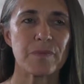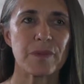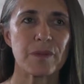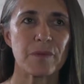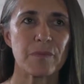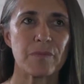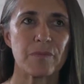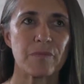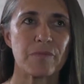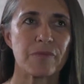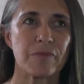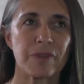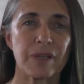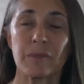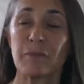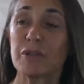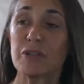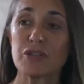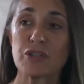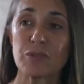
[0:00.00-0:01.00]
the
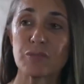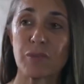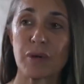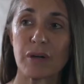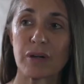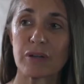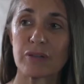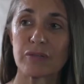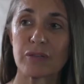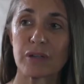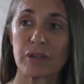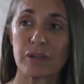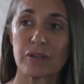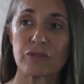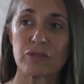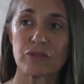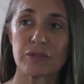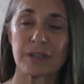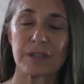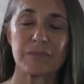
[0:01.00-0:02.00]
Flemish part of the
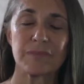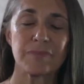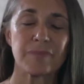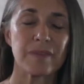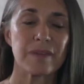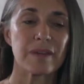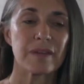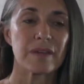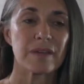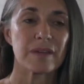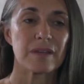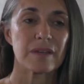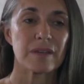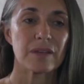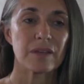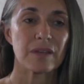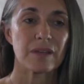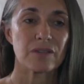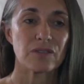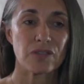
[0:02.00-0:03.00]
country
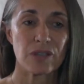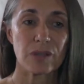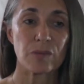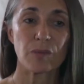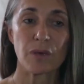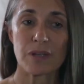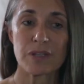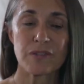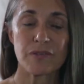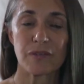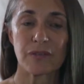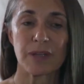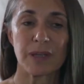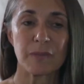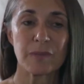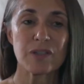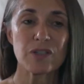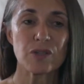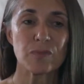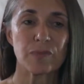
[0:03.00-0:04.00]
she was
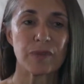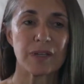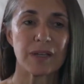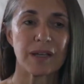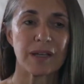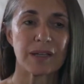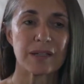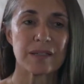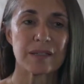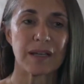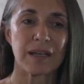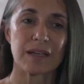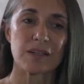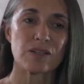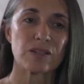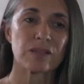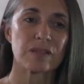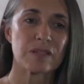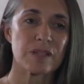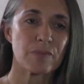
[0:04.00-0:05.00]
Flemish, but I
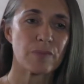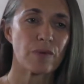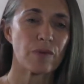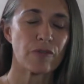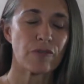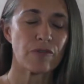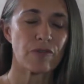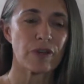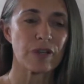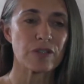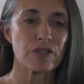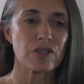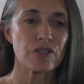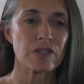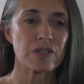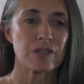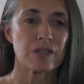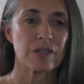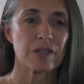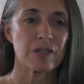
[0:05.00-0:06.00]
actually spoke
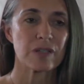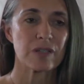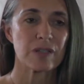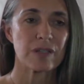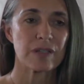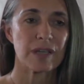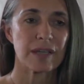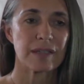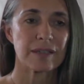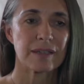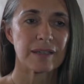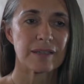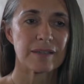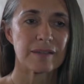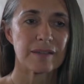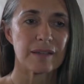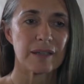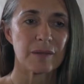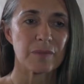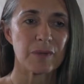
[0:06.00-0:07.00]
French at that
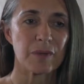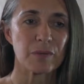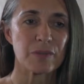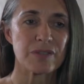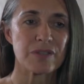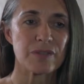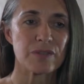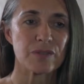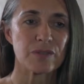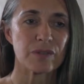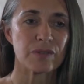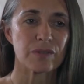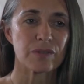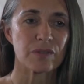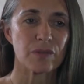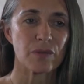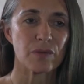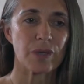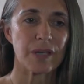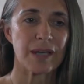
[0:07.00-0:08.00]
time. I was
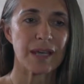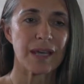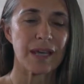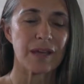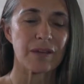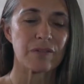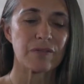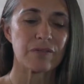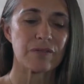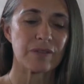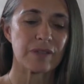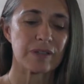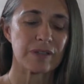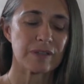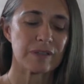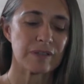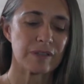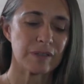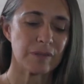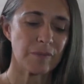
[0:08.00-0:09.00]
uh, three and a half.
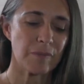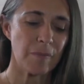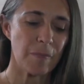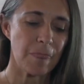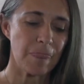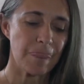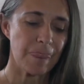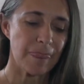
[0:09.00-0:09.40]
And um,